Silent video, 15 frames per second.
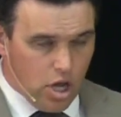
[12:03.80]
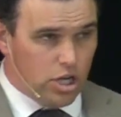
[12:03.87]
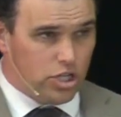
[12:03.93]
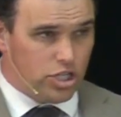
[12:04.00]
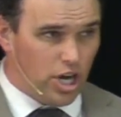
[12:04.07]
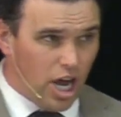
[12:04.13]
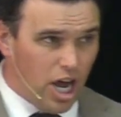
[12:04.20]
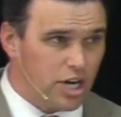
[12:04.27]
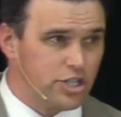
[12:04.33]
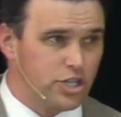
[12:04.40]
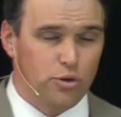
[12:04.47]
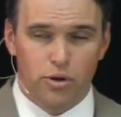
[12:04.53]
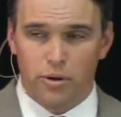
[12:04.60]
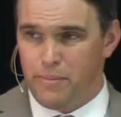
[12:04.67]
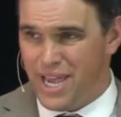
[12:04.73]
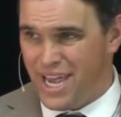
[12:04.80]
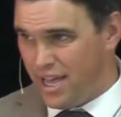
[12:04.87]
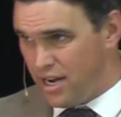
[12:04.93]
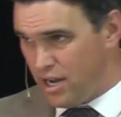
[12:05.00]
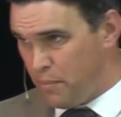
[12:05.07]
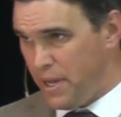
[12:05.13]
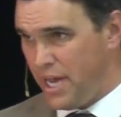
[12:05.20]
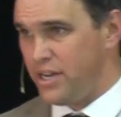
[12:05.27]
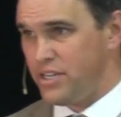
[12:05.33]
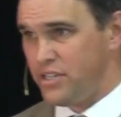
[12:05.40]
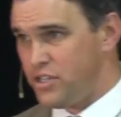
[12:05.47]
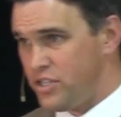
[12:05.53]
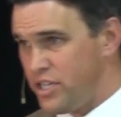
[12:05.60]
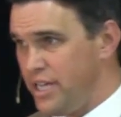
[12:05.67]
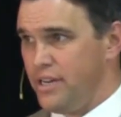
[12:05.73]
talk to a man about his
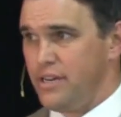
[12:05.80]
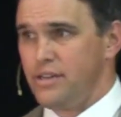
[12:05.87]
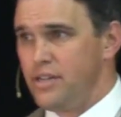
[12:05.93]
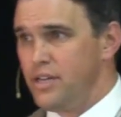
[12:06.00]
sin.